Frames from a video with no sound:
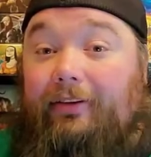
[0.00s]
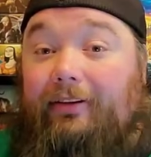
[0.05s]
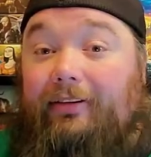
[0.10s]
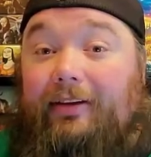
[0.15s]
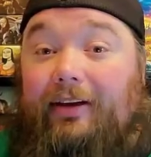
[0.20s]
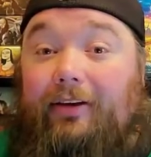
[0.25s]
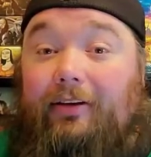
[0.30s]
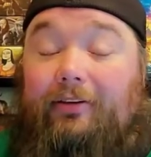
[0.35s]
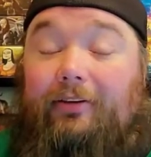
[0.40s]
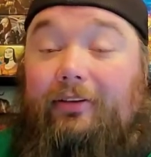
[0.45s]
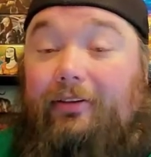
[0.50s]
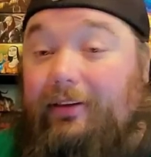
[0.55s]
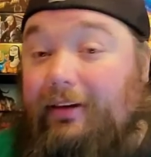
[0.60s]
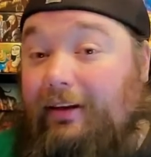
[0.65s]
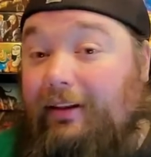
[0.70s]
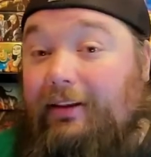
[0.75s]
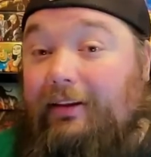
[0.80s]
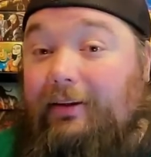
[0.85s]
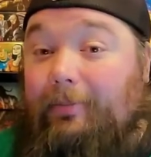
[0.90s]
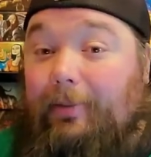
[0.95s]
these characters
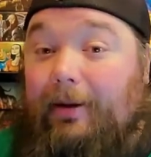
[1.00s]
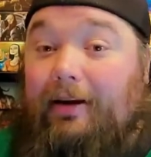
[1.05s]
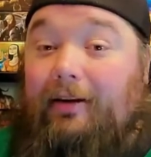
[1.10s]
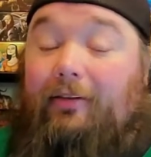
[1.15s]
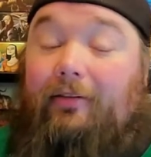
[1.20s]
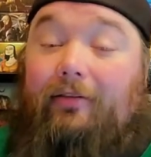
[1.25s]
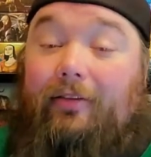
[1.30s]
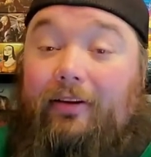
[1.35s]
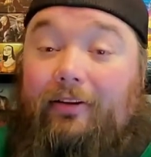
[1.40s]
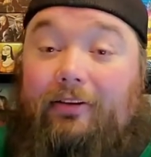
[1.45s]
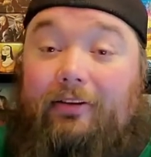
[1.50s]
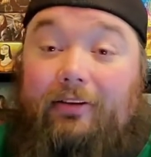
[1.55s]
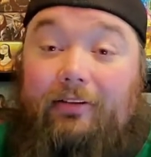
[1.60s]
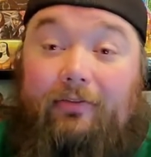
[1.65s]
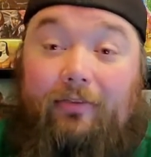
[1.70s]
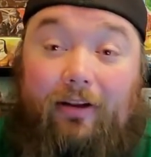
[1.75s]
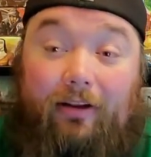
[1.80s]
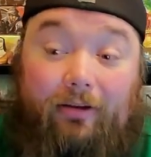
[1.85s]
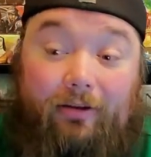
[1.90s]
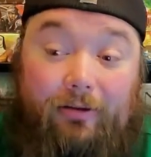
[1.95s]
in the Battle of Legends
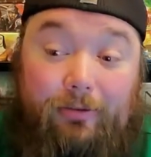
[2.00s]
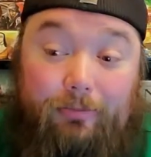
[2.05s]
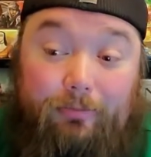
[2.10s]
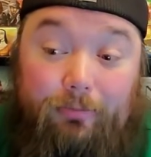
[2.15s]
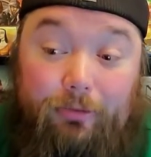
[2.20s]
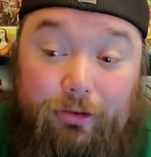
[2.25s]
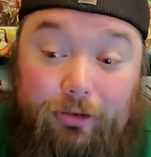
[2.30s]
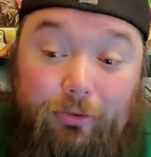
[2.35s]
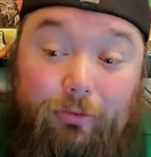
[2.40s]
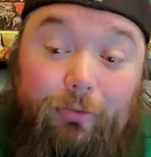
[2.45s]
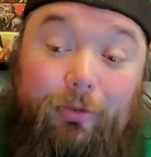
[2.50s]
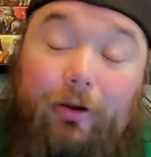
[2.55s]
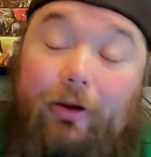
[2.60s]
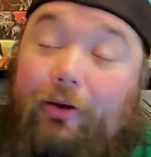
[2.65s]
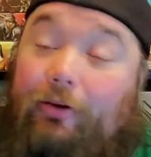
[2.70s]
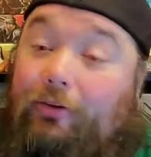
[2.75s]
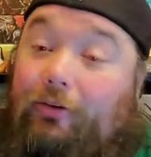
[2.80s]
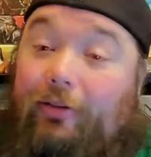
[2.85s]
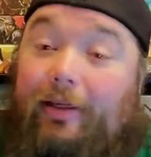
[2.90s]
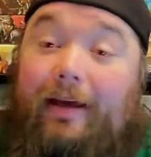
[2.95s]
Volume 2.
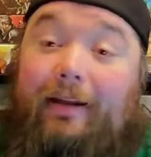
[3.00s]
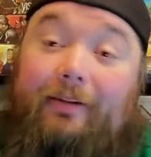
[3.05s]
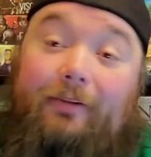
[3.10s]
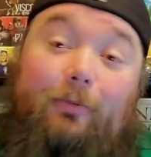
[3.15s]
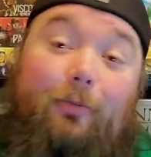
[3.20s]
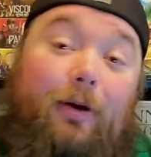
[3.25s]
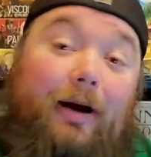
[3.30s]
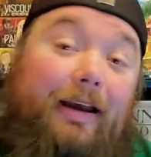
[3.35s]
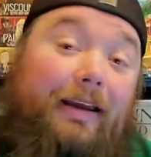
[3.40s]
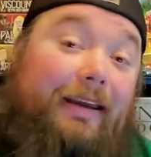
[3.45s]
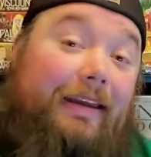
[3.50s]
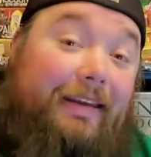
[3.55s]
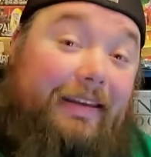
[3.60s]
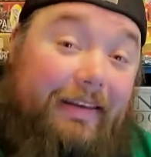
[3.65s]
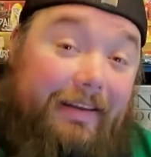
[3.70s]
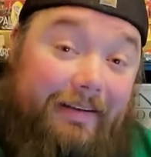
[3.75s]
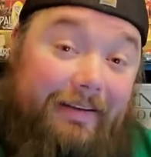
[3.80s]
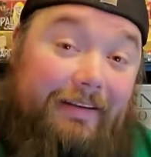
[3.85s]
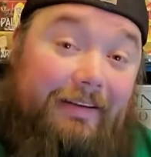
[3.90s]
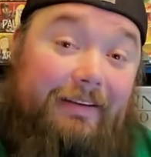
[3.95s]
So that's why
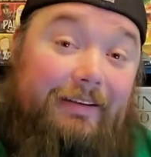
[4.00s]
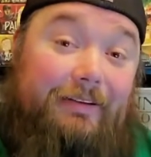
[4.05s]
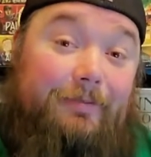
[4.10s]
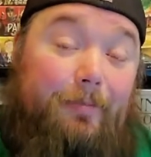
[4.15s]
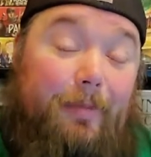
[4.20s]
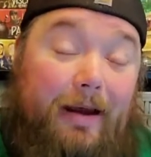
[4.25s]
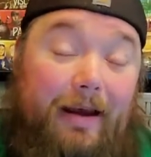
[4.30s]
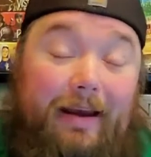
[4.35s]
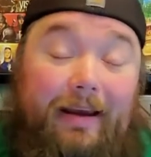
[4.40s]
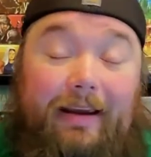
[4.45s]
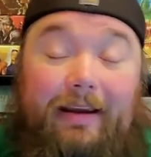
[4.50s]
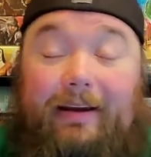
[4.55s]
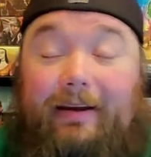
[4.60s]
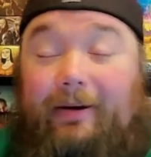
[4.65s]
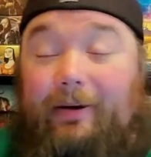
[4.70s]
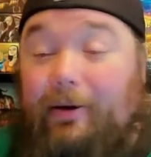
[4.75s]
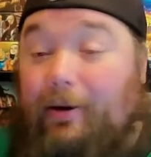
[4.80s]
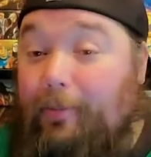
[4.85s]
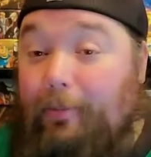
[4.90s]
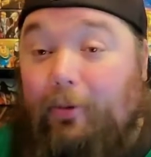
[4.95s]
it is
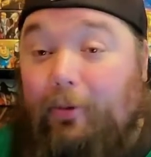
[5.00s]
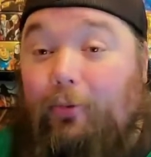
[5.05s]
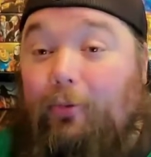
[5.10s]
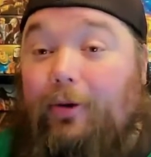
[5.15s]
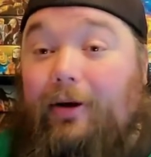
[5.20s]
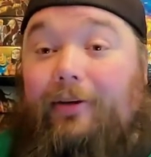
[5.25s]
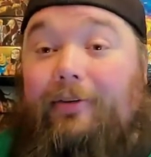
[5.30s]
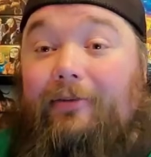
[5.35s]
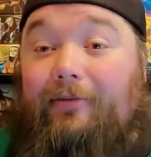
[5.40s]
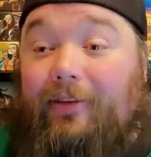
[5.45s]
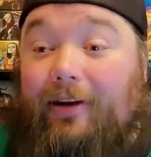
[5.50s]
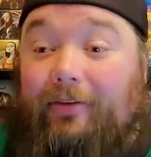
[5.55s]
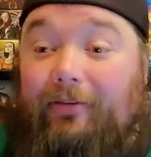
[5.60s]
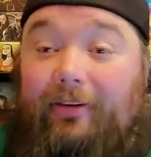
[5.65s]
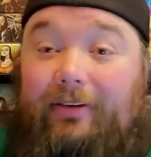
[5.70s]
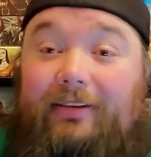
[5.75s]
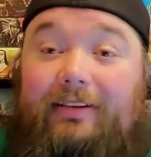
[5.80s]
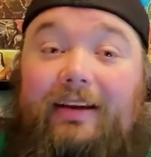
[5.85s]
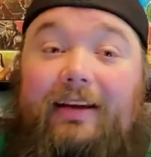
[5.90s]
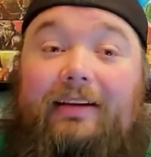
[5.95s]
my number one
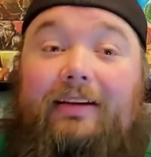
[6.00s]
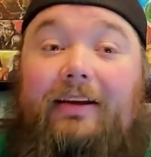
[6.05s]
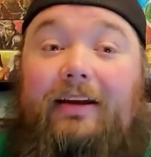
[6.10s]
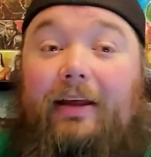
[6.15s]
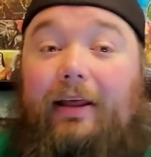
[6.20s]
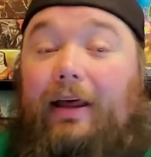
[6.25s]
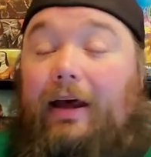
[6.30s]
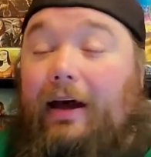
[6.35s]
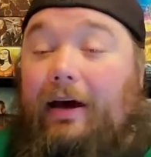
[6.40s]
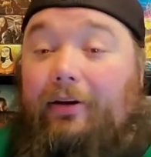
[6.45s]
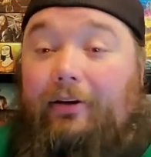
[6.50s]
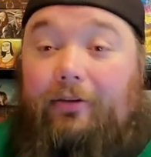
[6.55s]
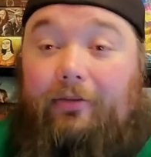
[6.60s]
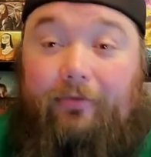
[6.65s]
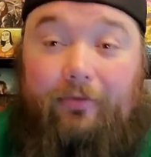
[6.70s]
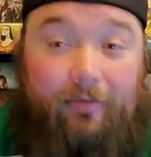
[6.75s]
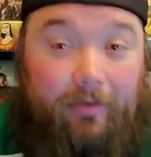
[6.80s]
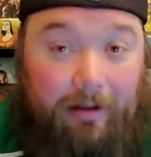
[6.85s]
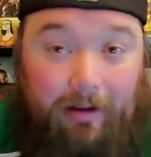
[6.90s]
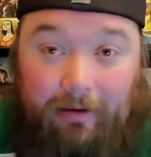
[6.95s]
favorite set out
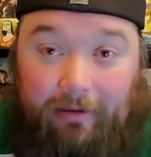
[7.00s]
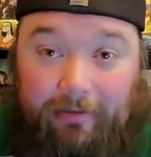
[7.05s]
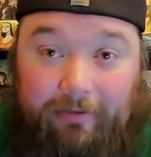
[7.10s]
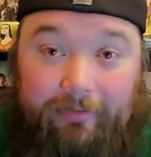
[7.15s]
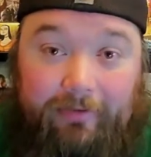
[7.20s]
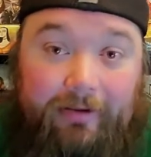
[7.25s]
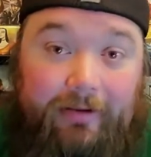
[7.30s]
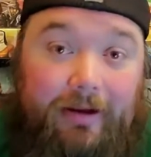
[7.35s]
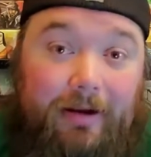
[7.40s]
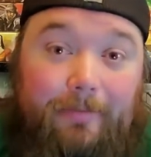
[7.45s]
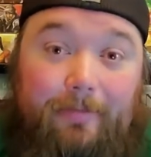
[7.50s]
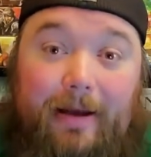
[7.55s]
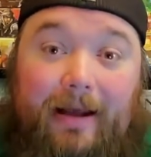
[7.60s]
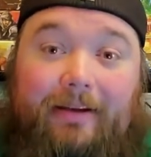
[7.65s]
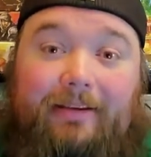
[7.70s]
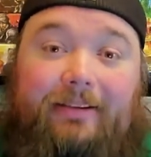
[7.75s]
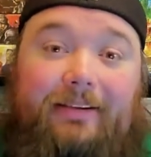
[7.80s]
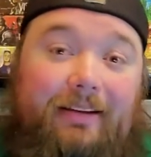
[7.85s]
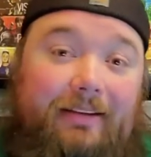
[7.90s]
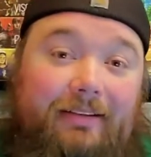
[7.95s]
of all of the
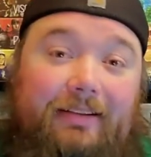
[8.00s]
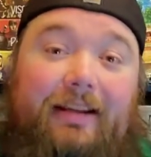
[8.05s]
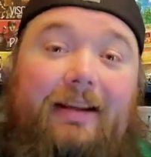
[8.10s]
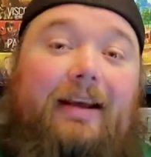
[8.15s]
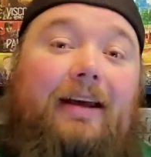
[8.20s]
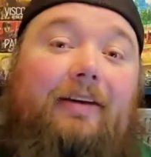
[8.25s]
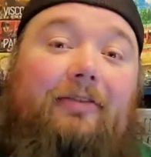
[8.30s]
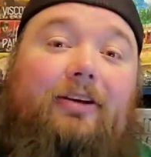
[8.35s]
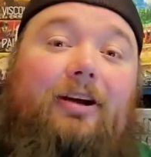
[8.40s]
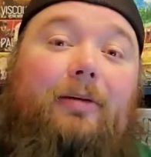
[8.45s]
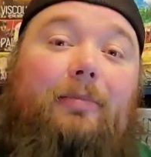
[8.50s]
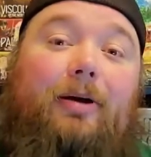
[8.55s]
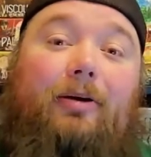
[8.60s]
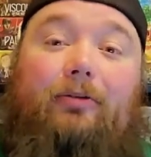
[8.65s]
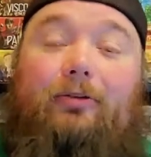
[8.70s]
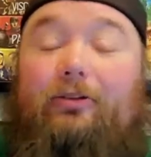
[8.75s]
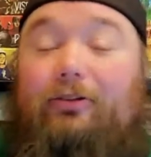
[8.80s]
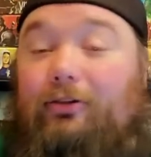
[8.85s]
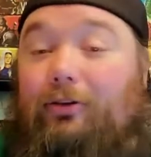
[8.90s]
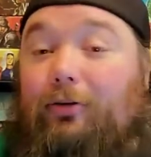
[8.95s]
Unmatched sets that have come
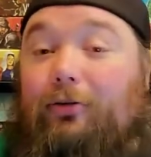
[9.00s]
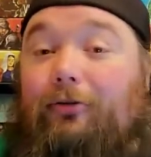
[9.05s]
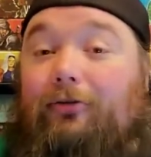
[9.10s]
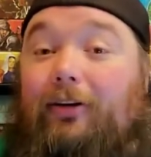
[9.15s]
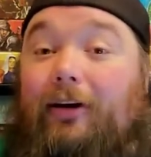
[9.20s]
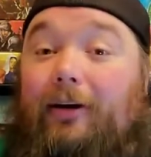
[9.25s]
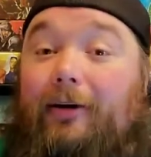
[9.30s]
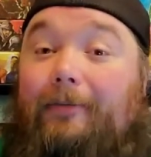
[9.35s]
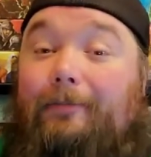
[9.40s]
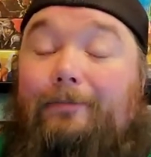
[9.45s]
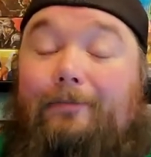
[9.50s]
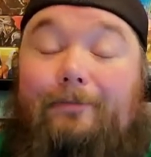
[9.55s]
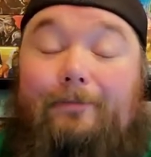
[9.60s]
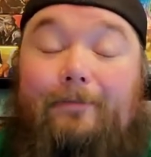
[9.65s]
out so far.